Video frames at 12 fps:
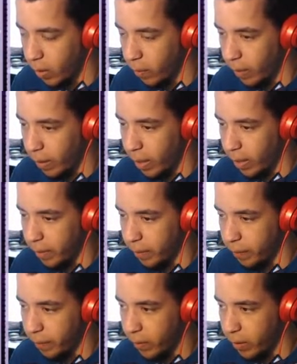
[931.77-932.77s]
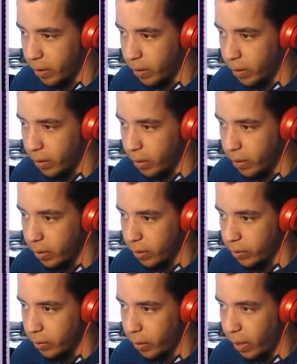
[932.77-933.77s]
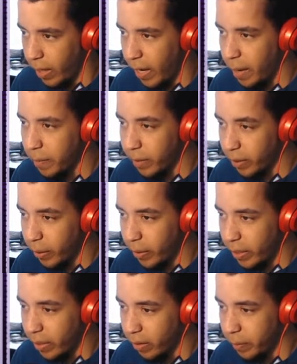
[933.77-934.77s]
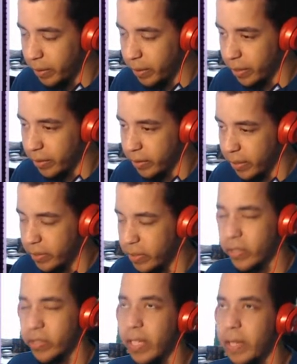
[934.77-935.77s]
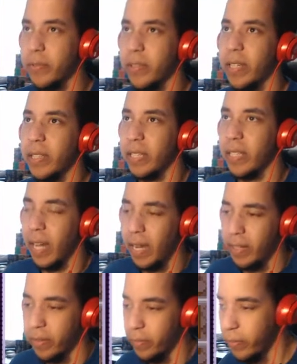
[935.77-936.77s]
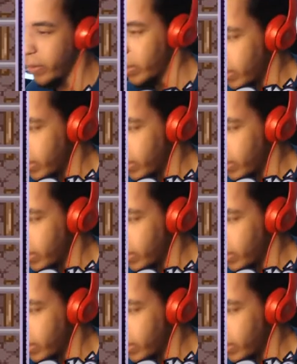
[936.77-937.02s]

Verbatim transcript: Alright. So I am gonna go heal because this just seems like the kind of